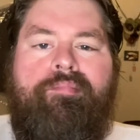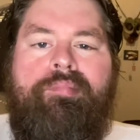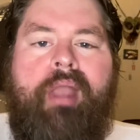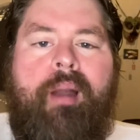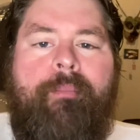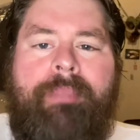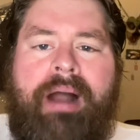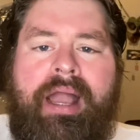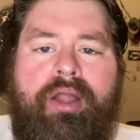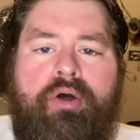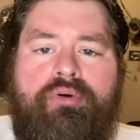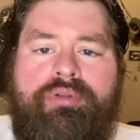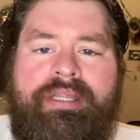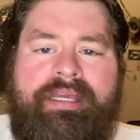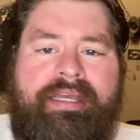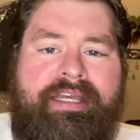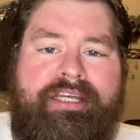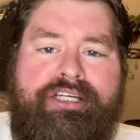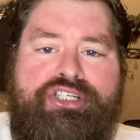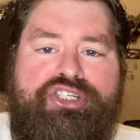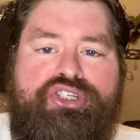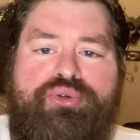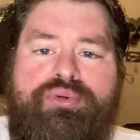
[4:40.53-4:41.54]
My only
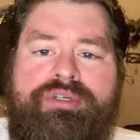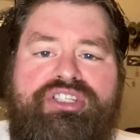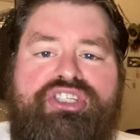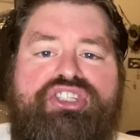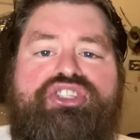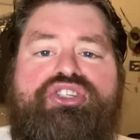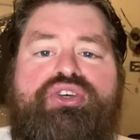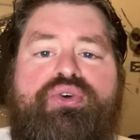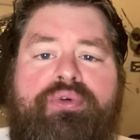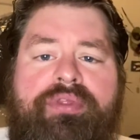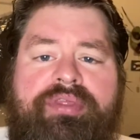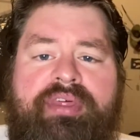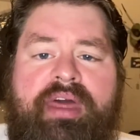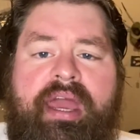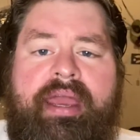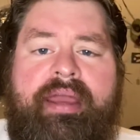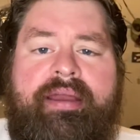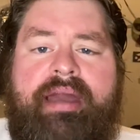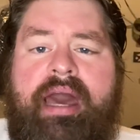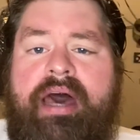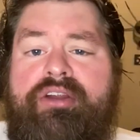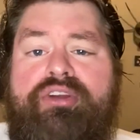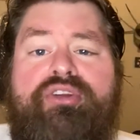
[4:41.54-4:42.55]
issue is a
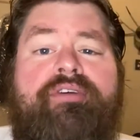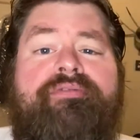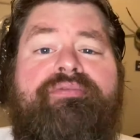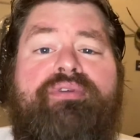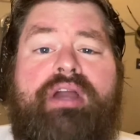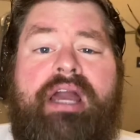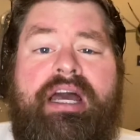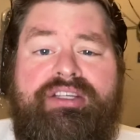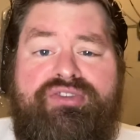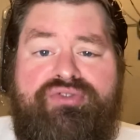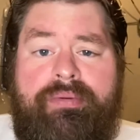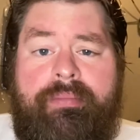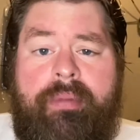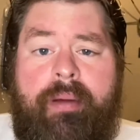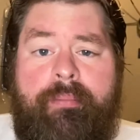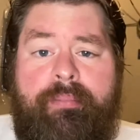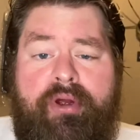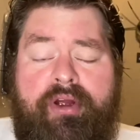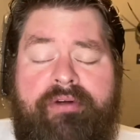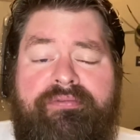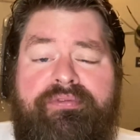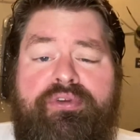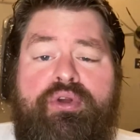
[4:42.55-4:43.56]
toothache. I don't know if you guys
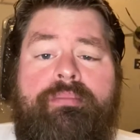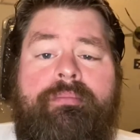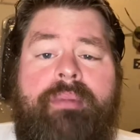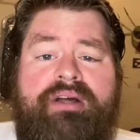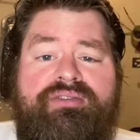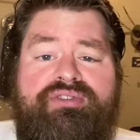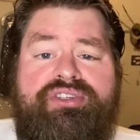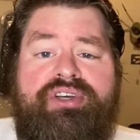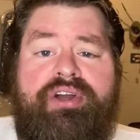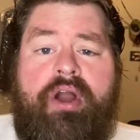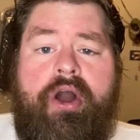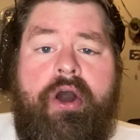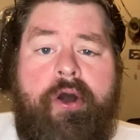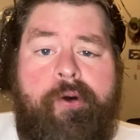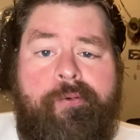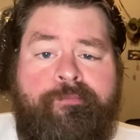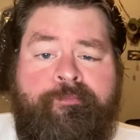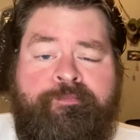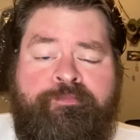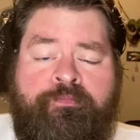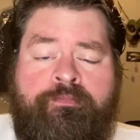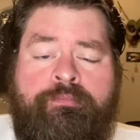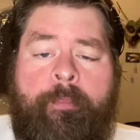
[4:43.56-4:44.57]
remember a few months
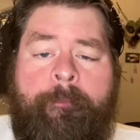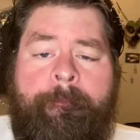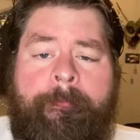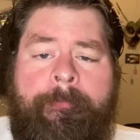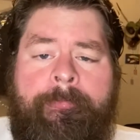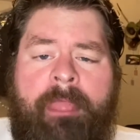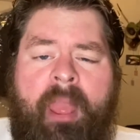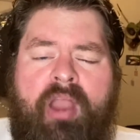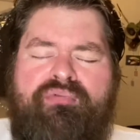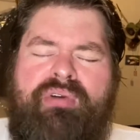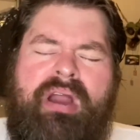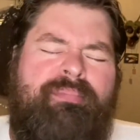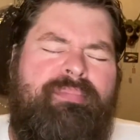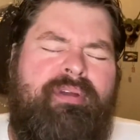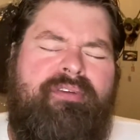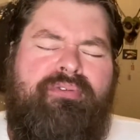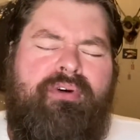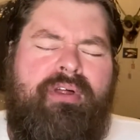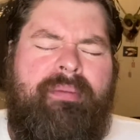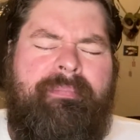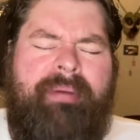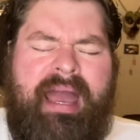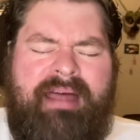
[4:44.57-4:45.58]
ago, right
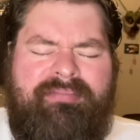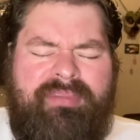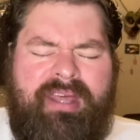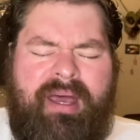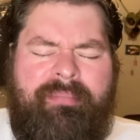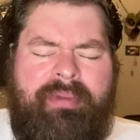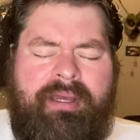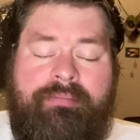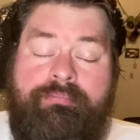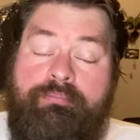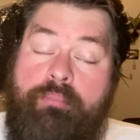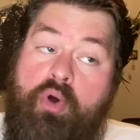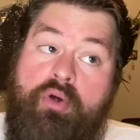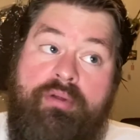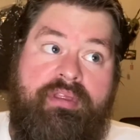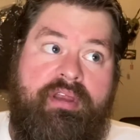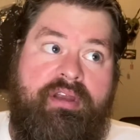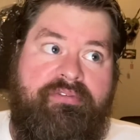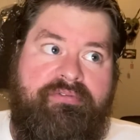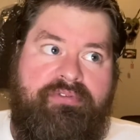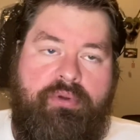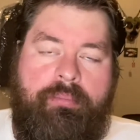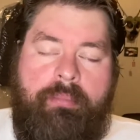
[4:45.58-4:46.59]
before the pandemic, more than
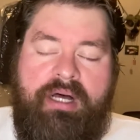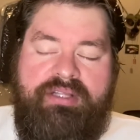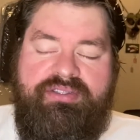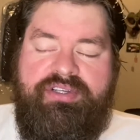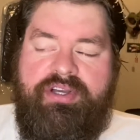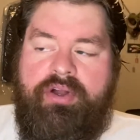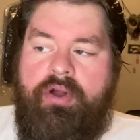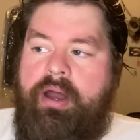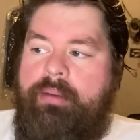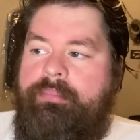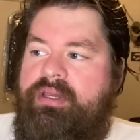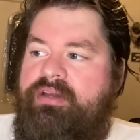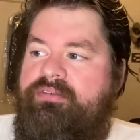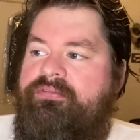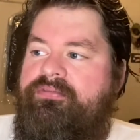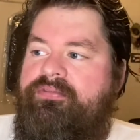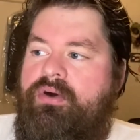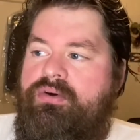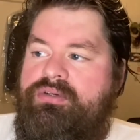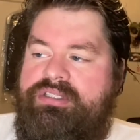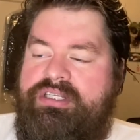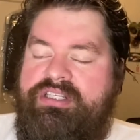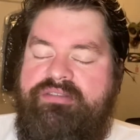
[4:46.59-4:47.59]
a few months ago. I mean,
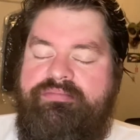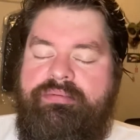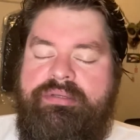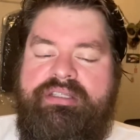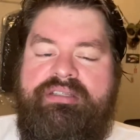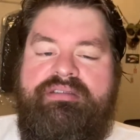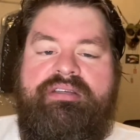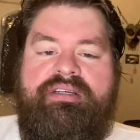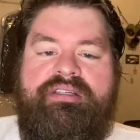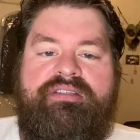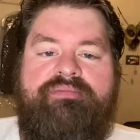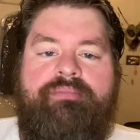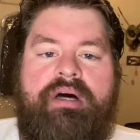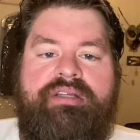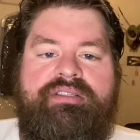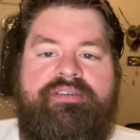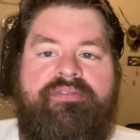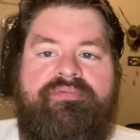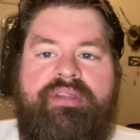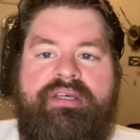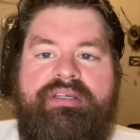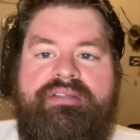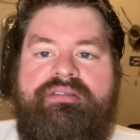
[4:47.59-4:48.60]
folks, it's been six months
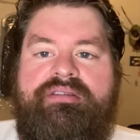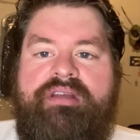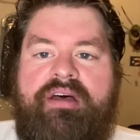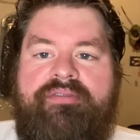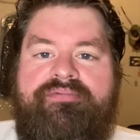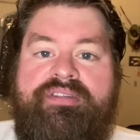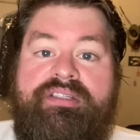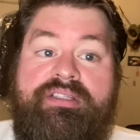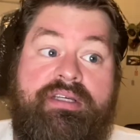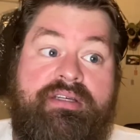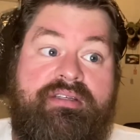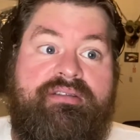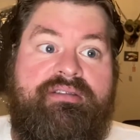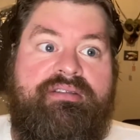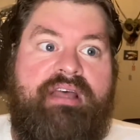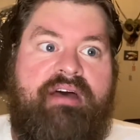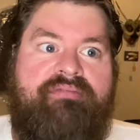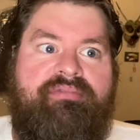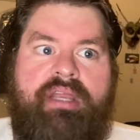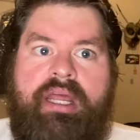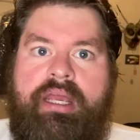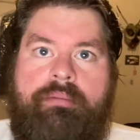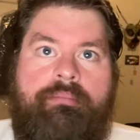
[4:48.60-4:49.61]
of this stuff, six,
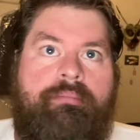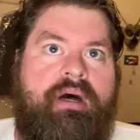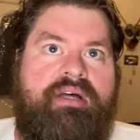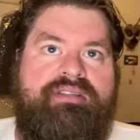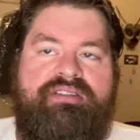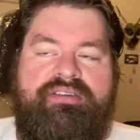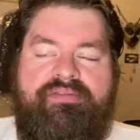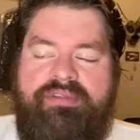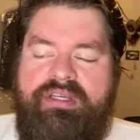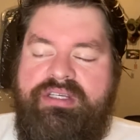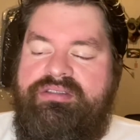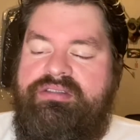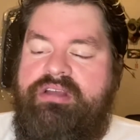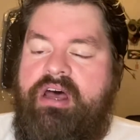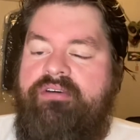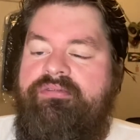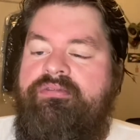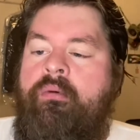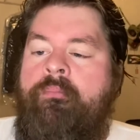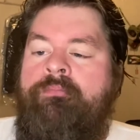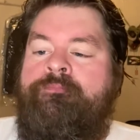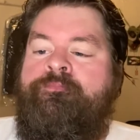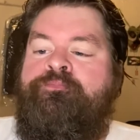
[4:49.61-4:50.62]
seven, eight months of this stuff.
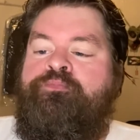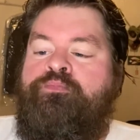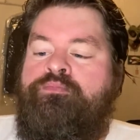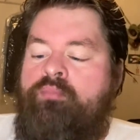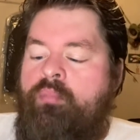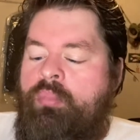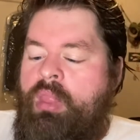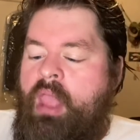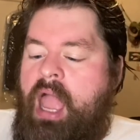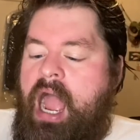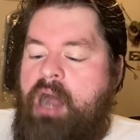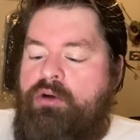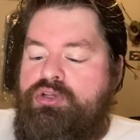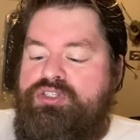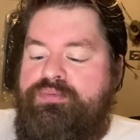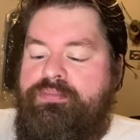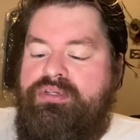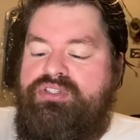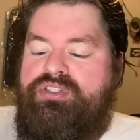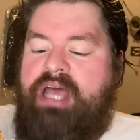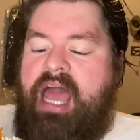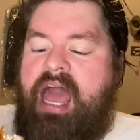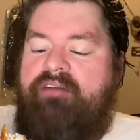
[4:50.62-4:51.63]
I was
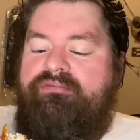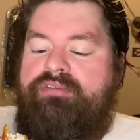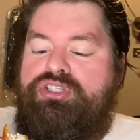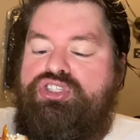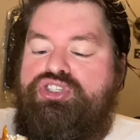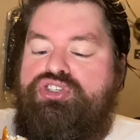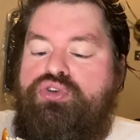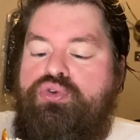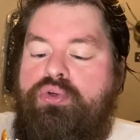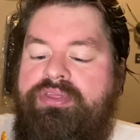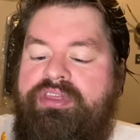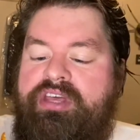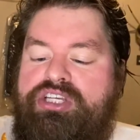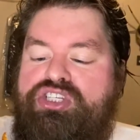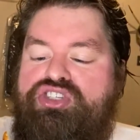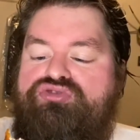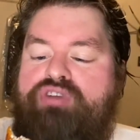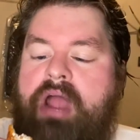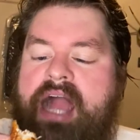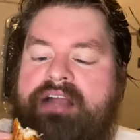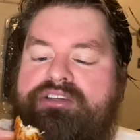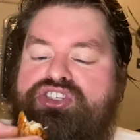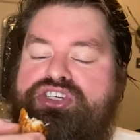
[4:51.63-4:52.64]
supposed to have a tooth
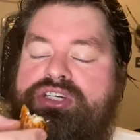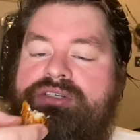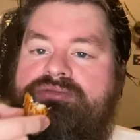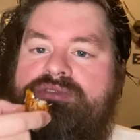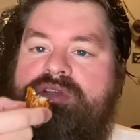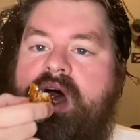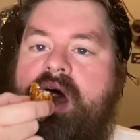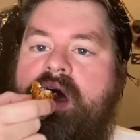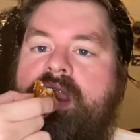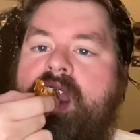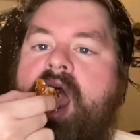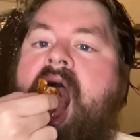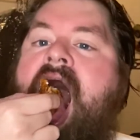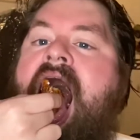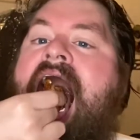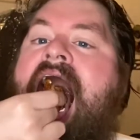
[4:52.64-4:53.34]
extraction done.